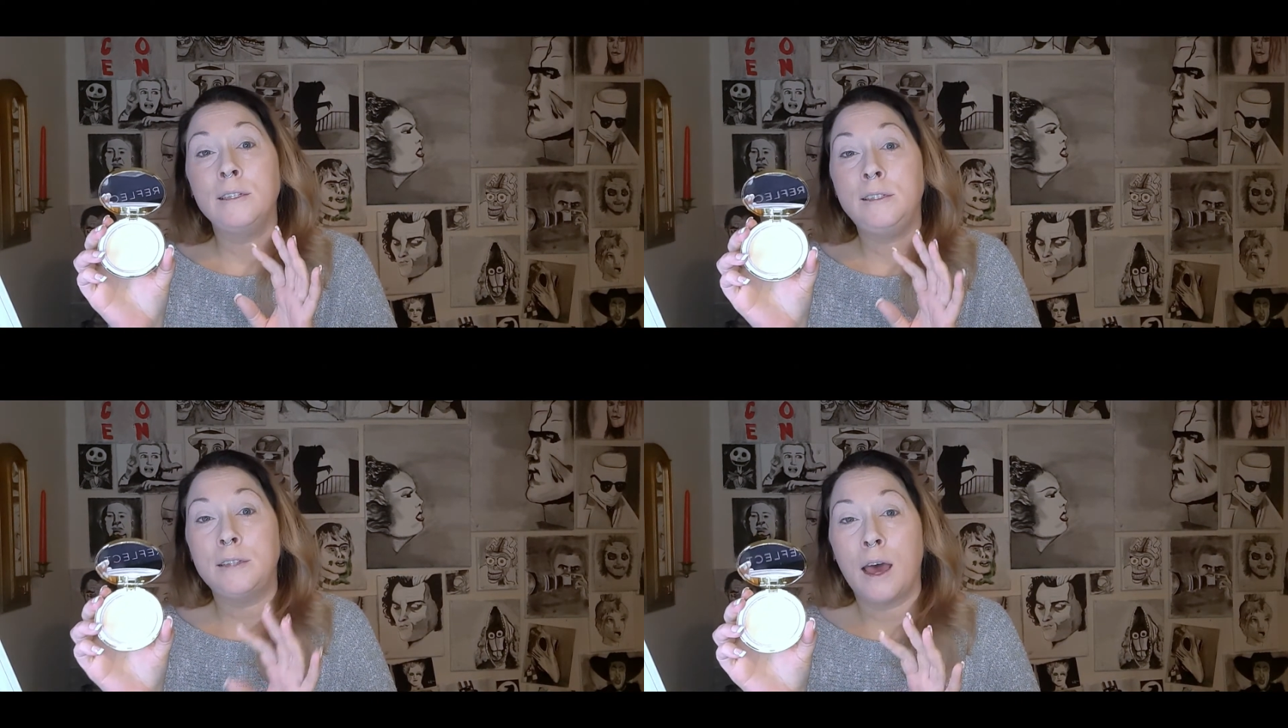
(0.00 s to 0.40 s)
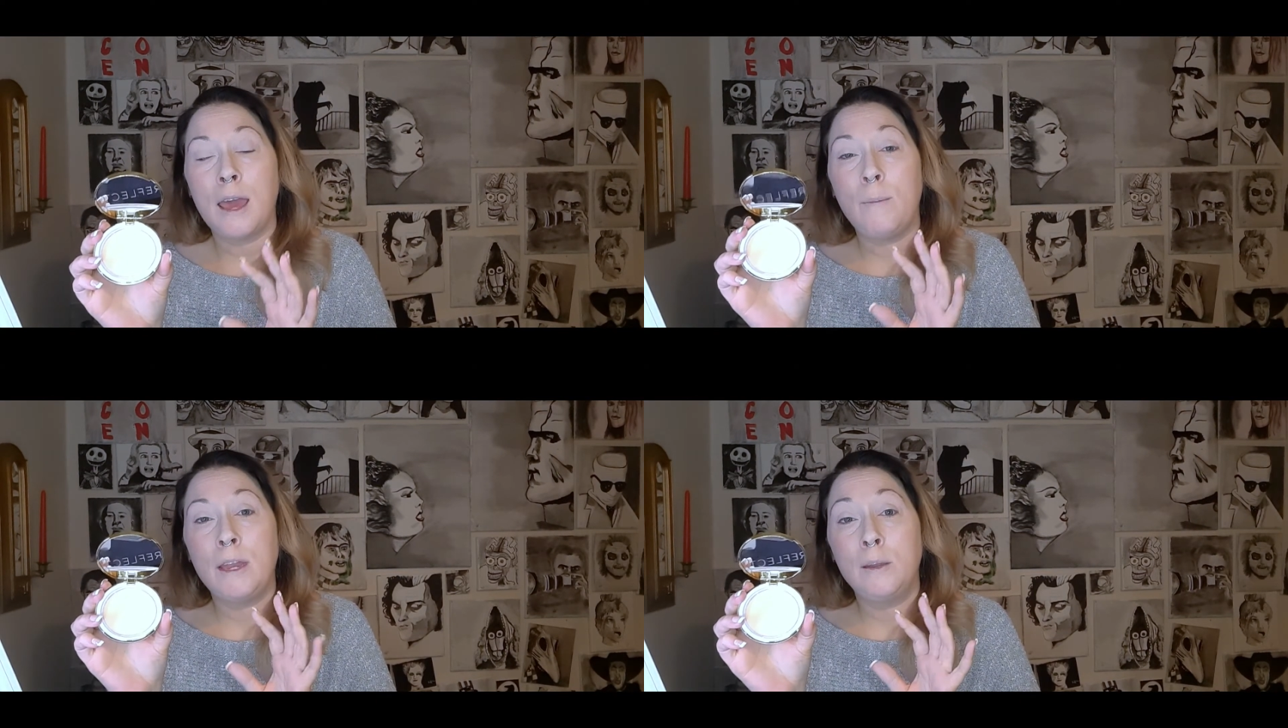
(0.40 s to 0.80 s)

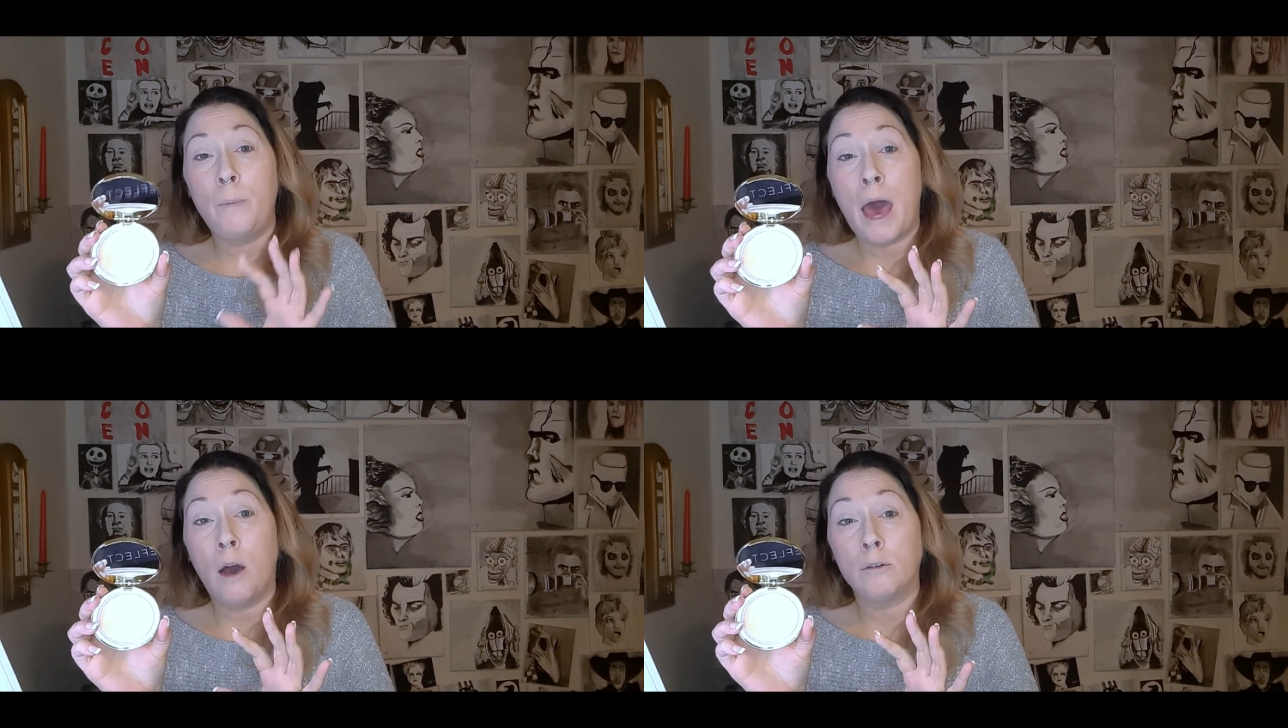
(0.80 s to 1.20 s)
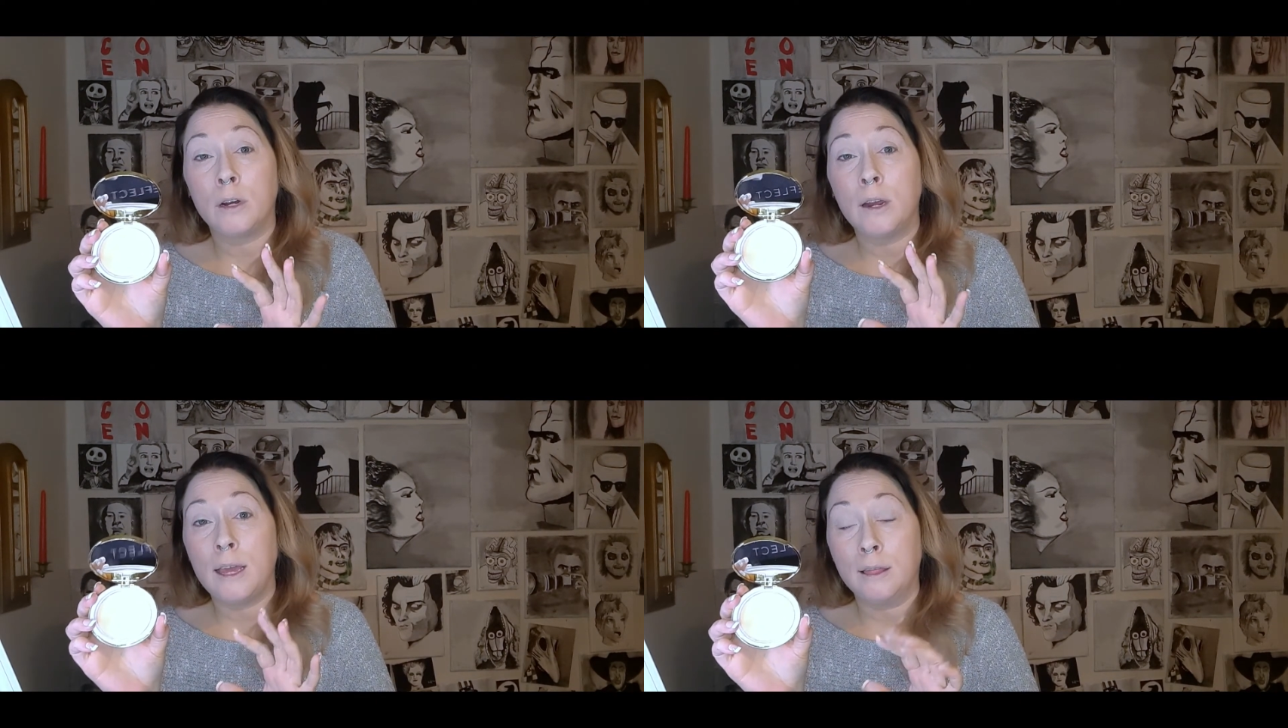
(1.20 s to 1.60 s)
Diamond
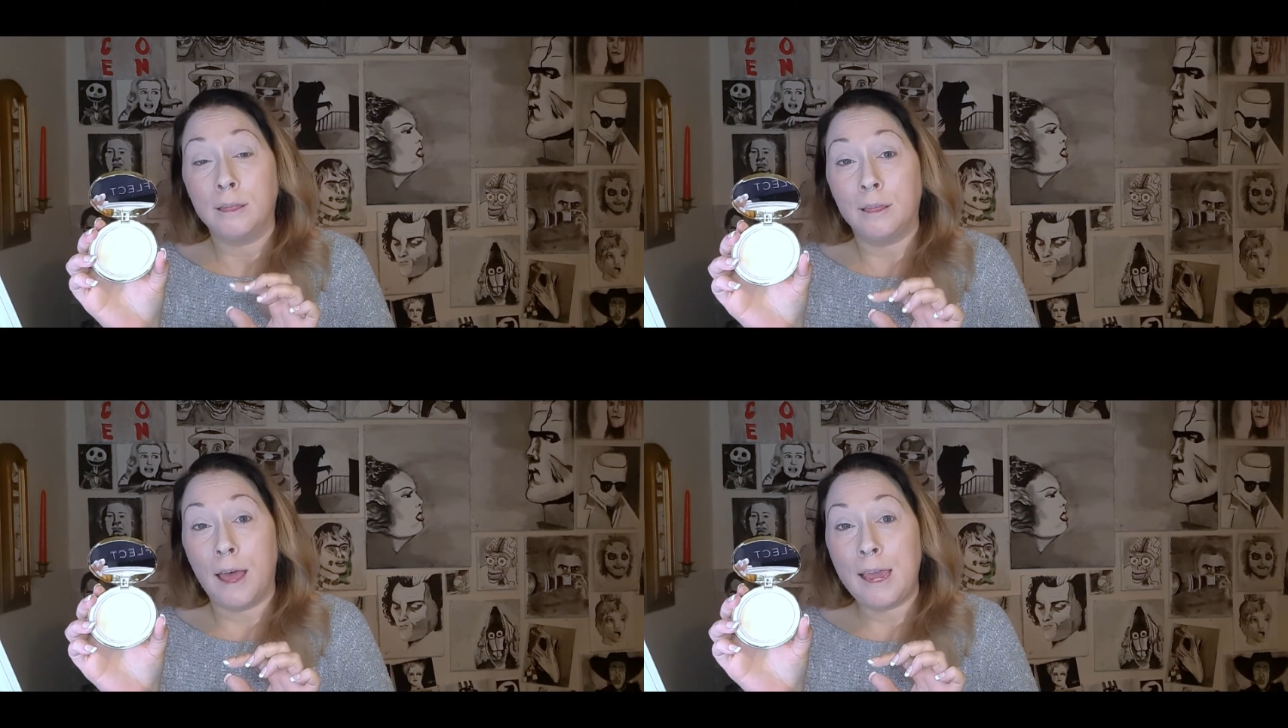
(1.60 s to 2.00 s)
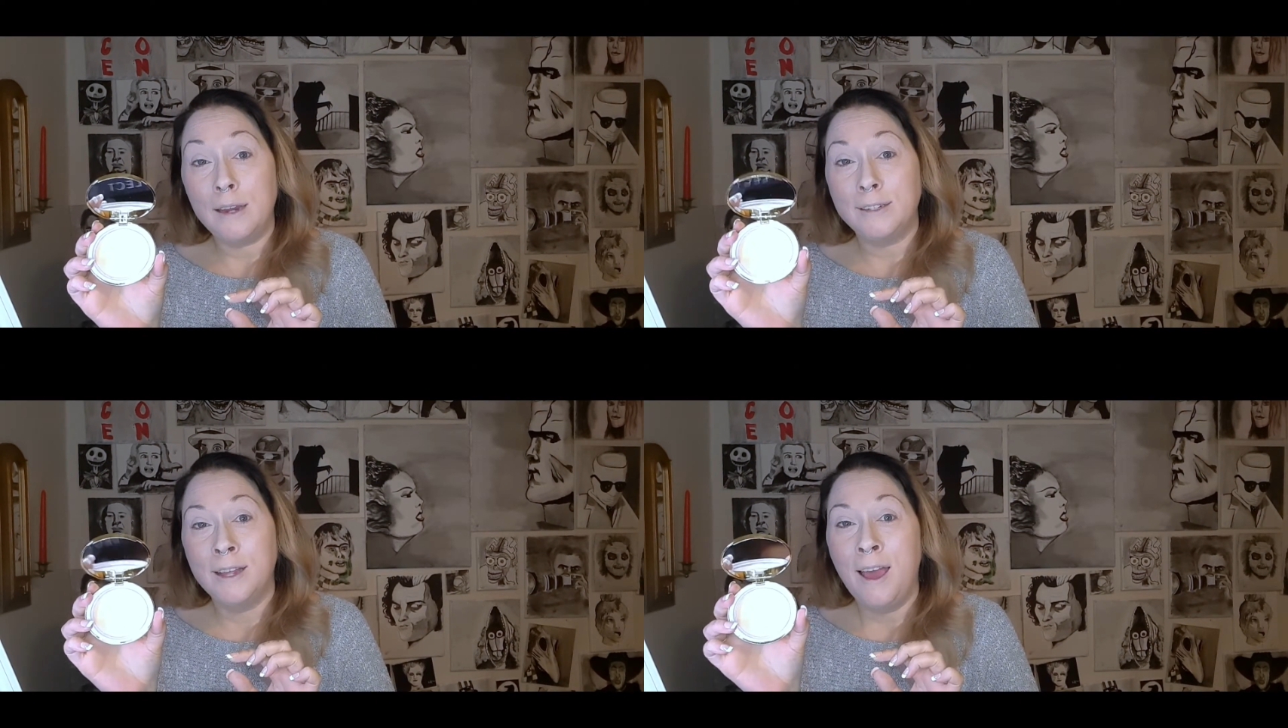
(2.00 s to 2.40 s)
Powder in Light.